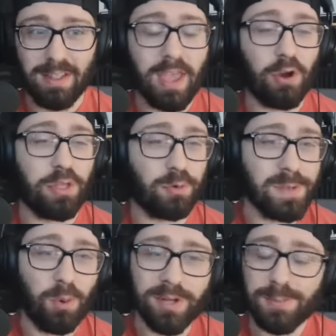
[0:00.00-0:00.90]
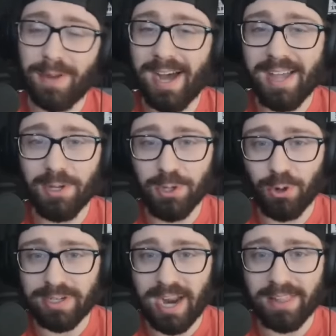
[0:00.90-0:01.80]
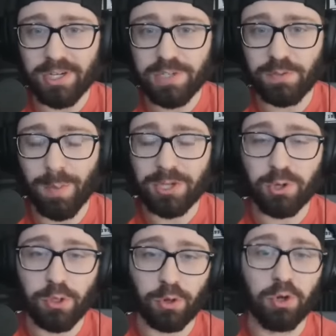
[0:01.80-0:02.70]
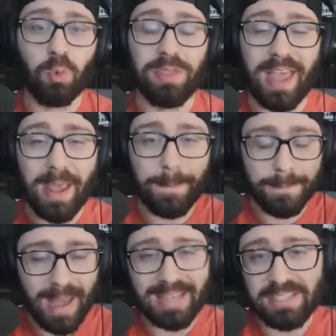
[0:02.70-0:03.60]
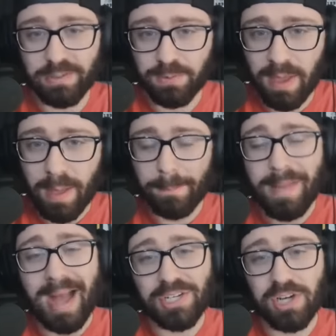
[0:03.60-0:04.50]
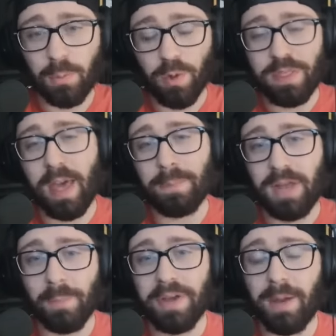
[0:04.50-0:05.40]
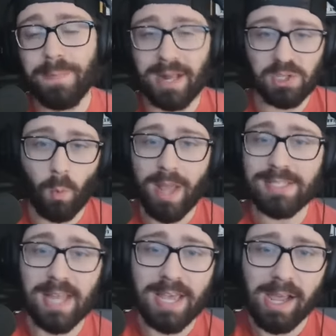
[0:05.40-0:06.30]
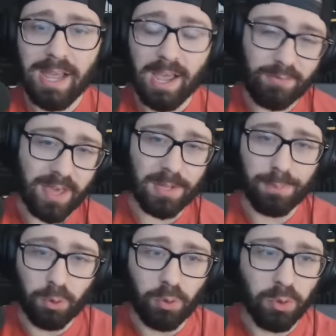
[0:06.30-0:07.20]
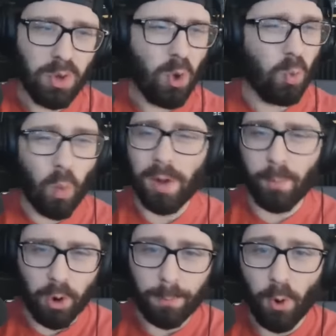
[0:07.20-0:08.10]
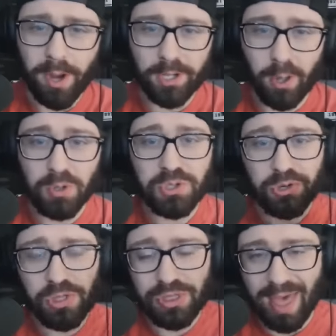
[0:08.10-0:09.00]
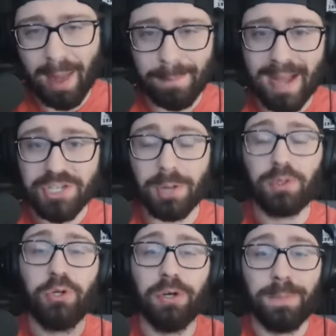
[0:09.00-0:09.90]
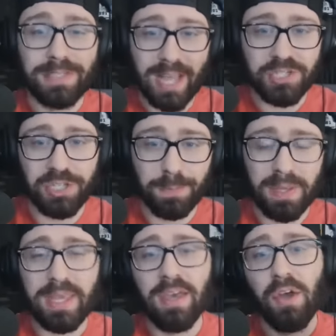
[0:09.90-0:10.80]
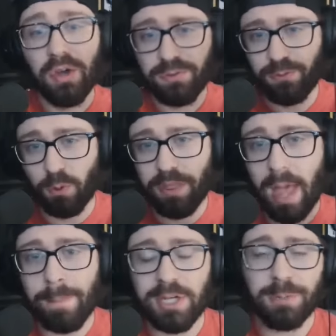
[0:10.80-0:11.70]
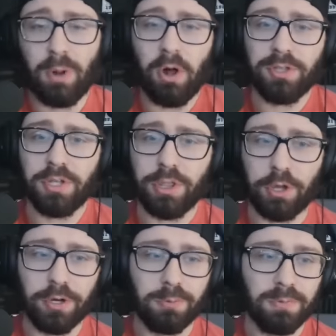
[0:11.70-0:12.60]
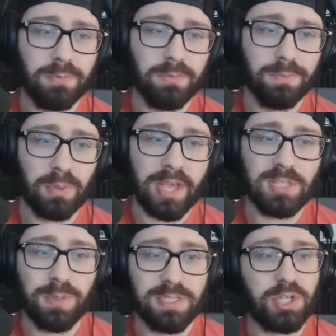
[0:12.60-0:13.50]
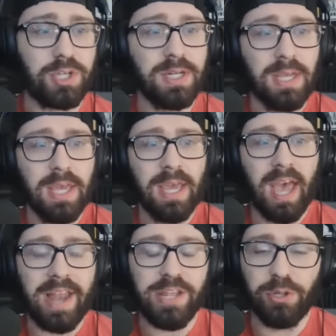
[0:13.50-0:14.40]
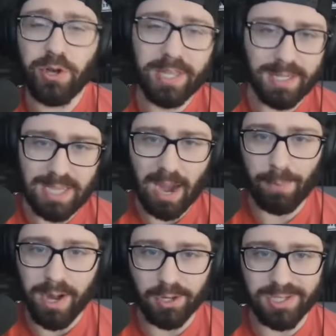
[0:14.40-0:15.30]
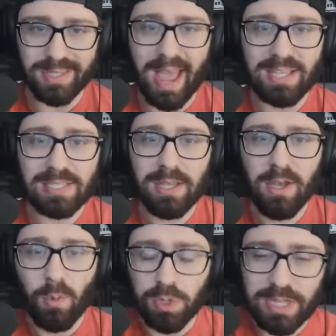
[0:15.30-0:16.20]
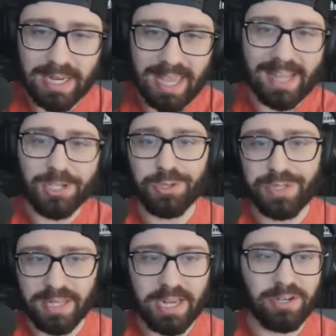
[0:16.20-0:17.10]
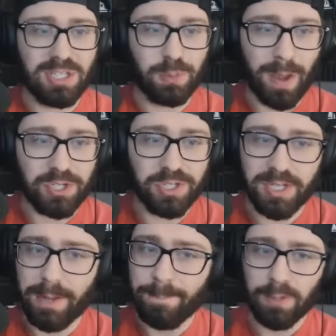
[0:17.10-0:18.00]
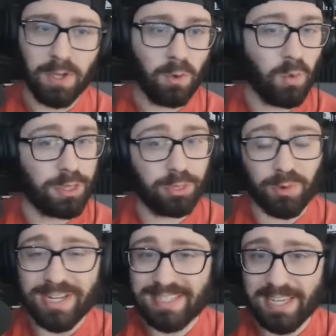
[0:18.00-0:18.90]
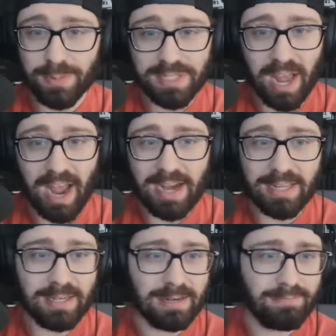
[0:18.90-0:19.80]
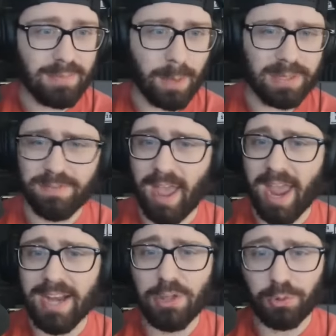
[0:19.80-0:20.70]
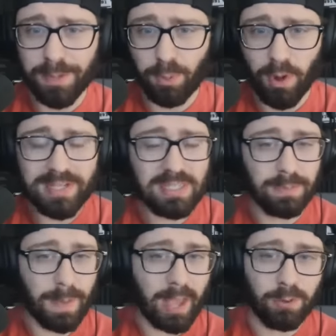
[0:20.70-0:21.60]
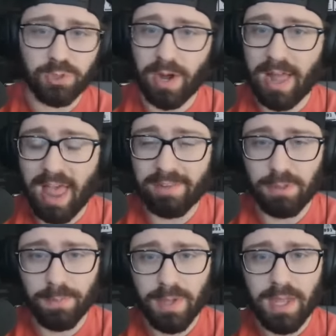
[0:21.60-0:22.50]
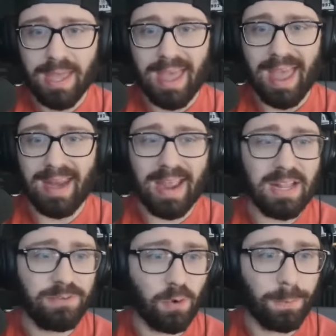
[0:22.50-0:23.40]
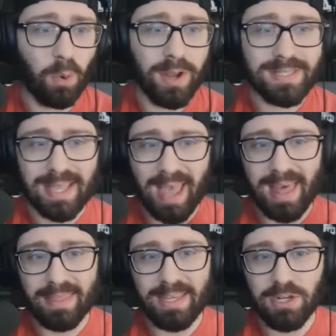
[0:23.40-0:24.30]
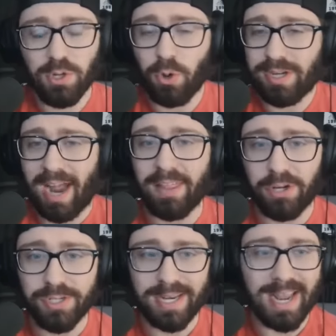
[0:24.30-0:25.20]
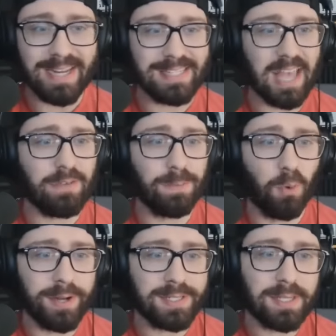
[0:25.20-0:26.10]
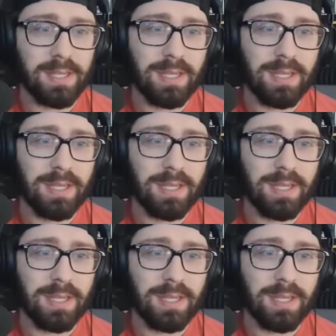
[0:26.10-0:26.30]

They are 3 points behind the New York Islanders for Metro Third with a massive matchup with them coming up next Wednesday. If they can pull one more point closer, that matchup could potentially be for that Metropolitan Third place position. And you look at the tiebreakers, and that's what's going to get interesting here, especially with three teams tied at, I believe, 83 points. The Penguins right ahead of them at 84 points and the New York Islanders at 87 points.